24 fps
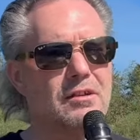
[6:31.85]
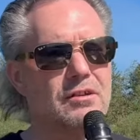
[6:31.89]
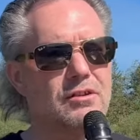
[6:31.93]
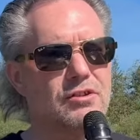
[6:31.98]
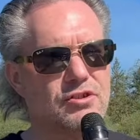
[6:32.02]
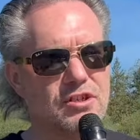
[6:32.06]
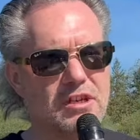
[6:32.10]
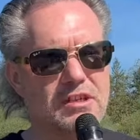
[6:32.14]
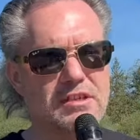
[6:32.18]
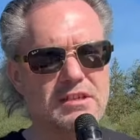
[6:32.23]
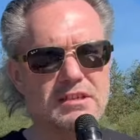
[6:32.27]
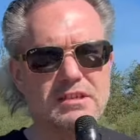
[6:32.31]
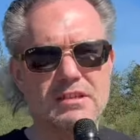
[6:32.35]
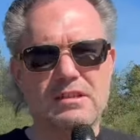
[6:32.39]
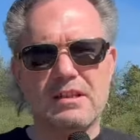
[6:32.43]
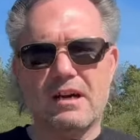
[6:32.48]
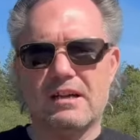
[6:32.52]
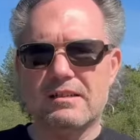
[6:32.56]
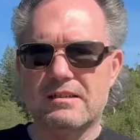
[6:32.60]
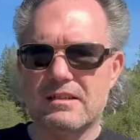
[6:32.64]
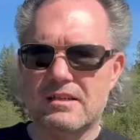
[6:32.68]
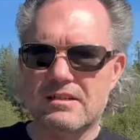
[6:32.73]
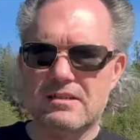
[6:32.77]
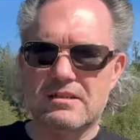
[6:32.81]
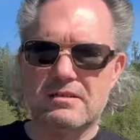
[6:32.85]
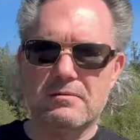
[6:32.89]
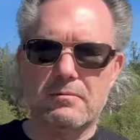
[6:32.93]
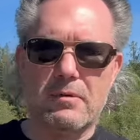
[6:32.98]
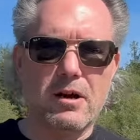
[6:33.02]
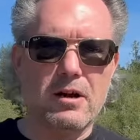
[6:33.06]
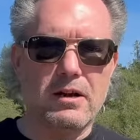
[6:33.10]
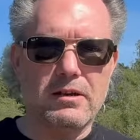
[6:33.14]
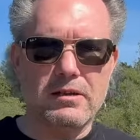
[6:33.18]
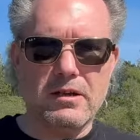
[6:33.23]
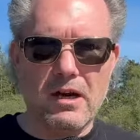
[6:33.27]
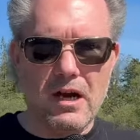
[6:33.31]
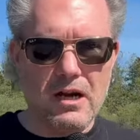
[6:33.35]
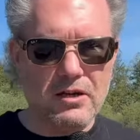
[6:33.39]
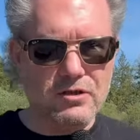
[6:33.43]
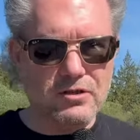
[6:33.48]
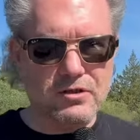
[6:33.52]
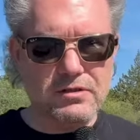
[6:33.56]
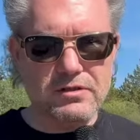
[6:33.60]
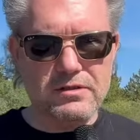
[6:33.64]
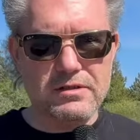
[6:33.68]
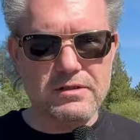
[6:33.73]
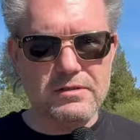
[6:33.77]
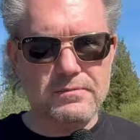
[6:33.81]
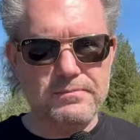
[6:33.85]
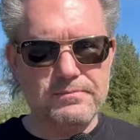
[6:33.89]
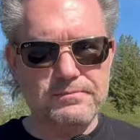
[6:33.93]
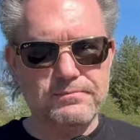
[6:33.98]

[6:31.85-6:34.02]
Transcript: Jesus did not teach the Marian doctrines.